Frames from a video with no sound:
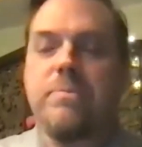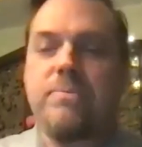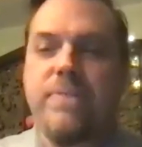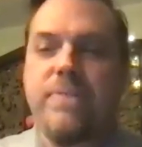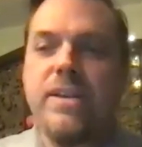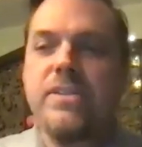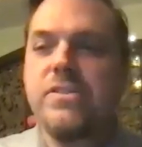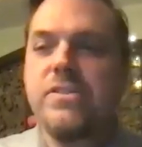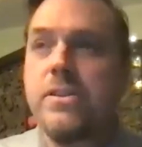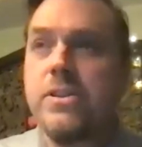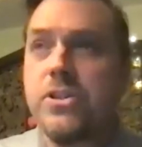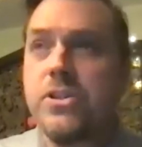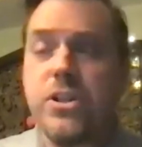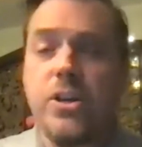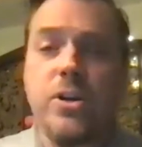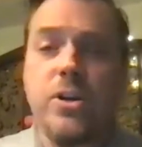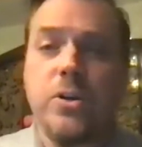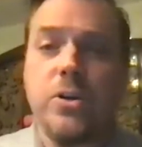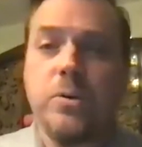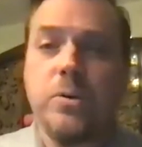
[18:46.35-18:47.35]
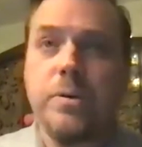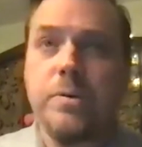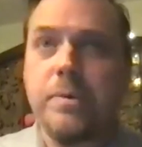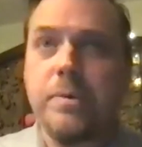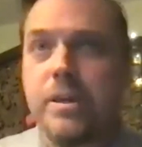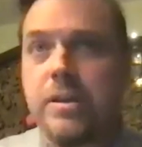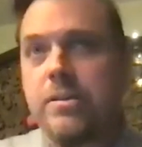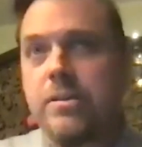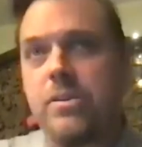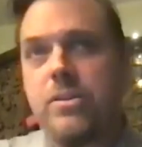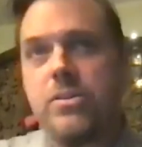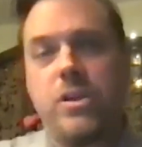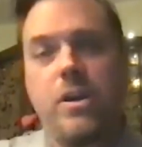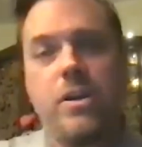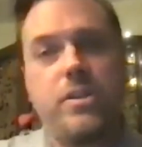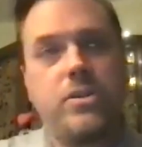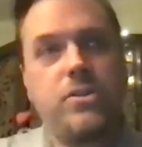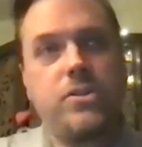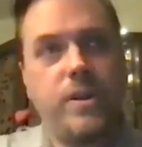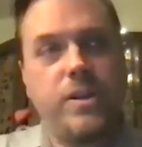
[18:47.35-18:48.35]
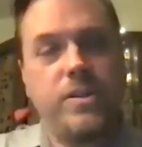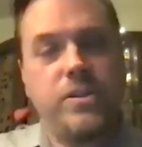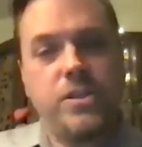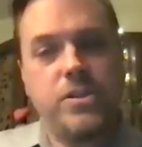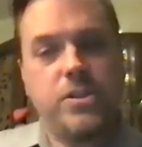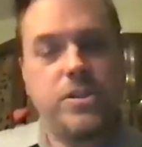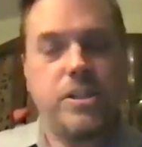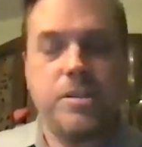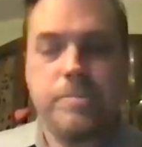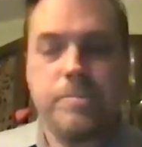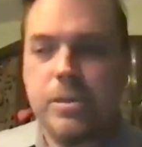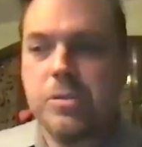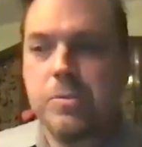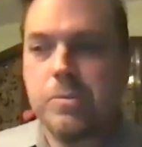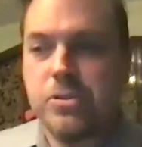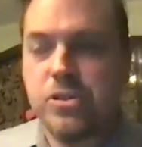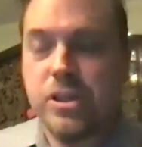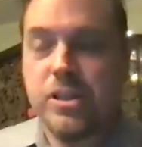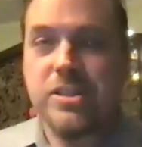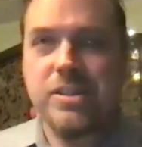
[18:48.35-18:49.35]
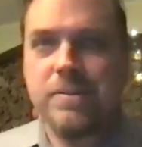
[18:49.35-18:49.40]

fans of the show when we saw the transition to Beast Machines.